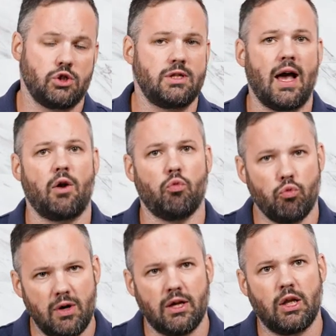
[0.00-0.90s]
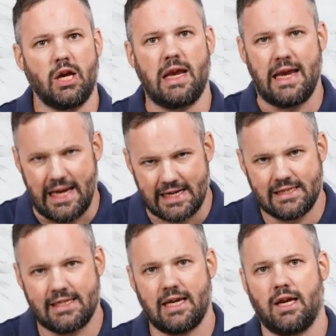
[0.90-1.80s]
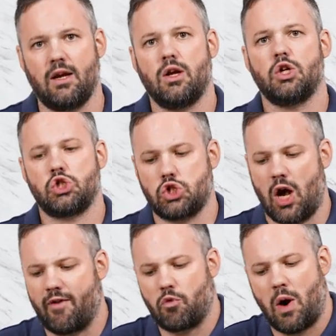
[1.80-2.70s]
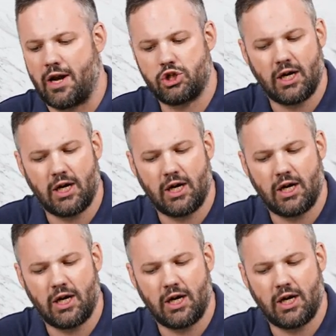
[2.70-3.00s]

There's not a really easy soft wash.